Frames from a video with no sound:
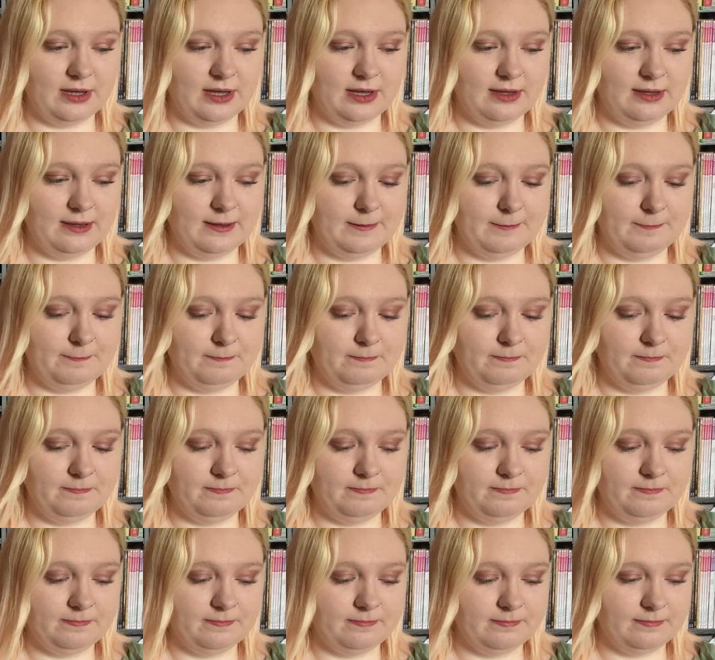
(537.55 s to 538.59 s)
um,
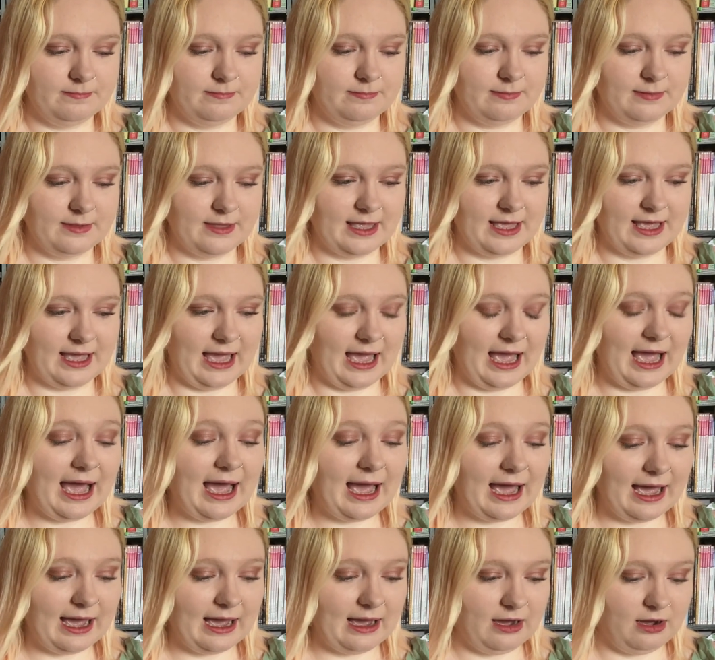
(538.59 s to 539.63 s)

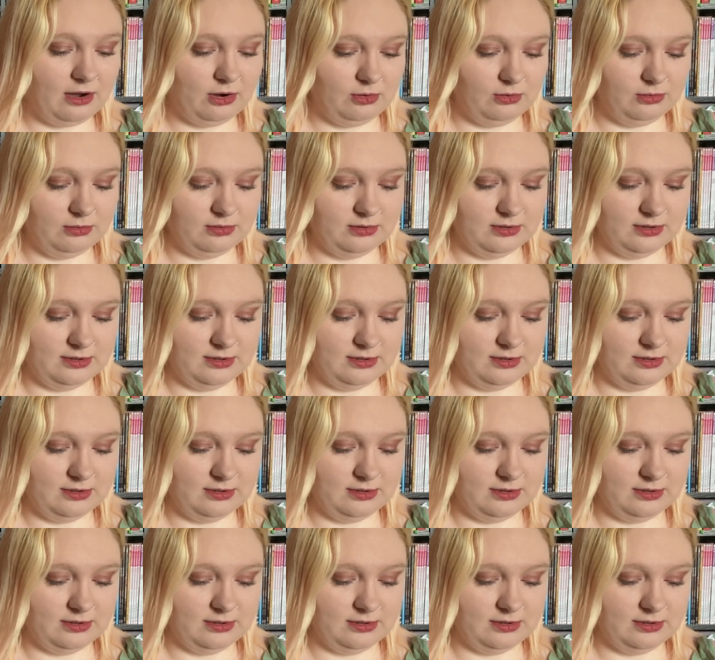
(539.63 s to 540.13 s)
how